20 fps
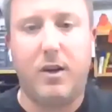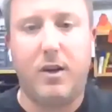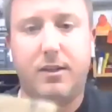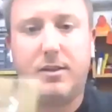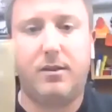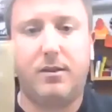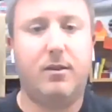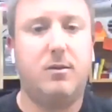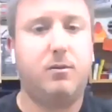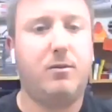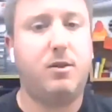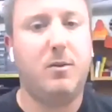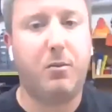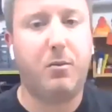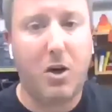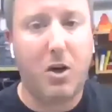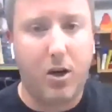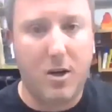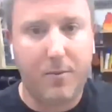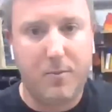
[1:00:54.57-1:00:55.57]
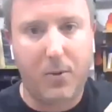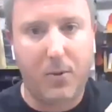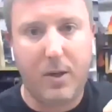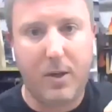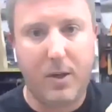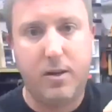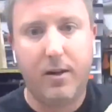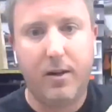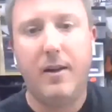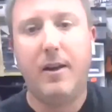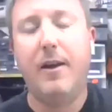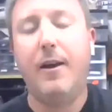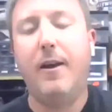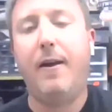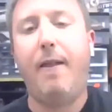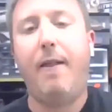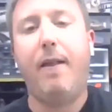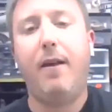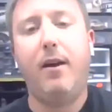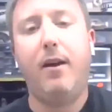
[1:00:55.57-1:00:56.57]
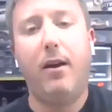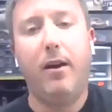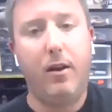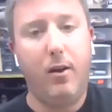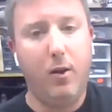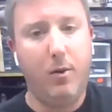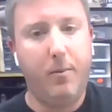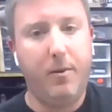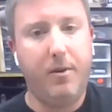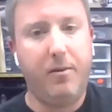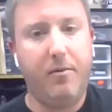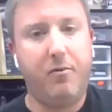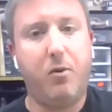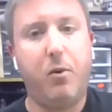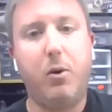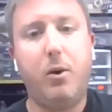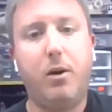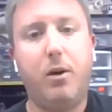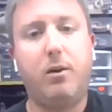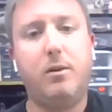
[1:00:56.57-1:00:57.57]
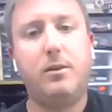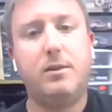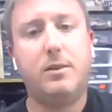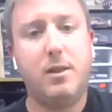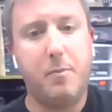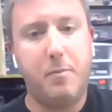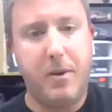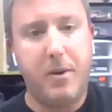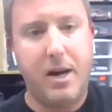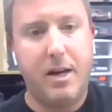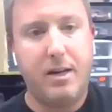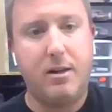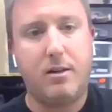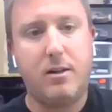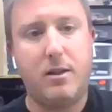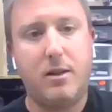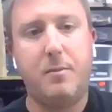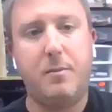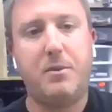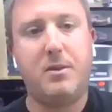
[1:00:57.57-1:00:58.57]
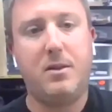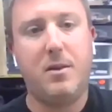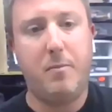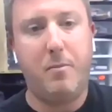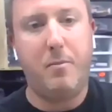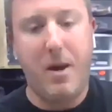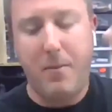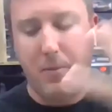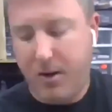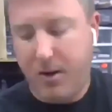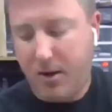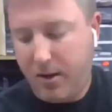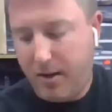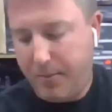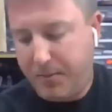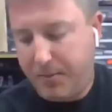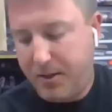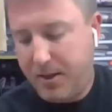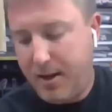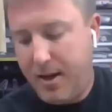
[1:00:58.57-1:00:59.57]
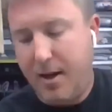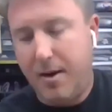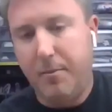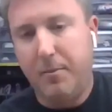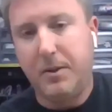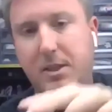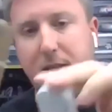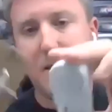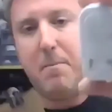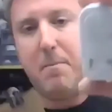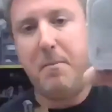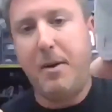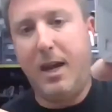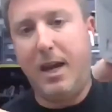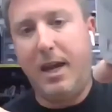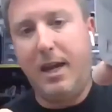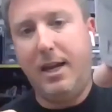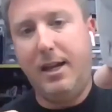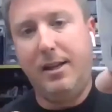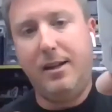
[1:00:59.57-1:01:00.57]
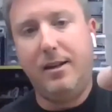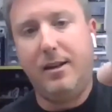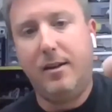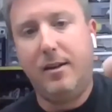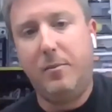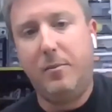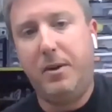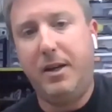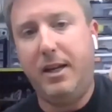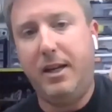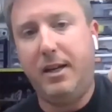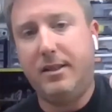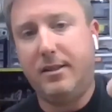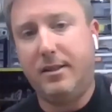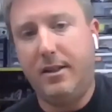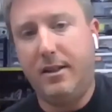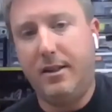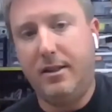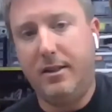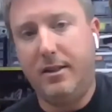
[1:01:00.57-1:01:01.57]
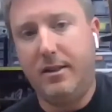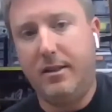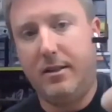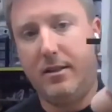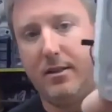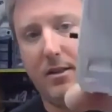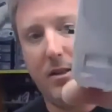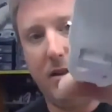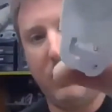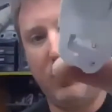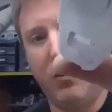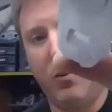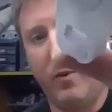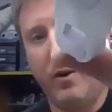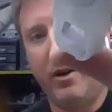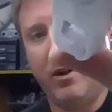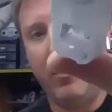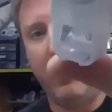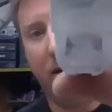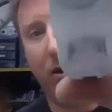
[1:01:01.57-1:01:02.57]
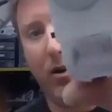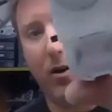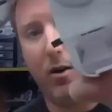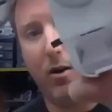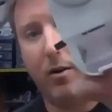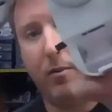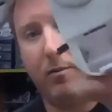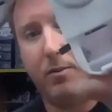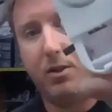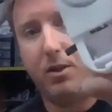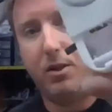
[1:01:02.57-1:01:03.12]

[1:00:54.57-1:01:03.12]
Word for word: for us. So some cardboard, aluminum foil, some binder clips, some paper clips. But the main piece is this window alarm.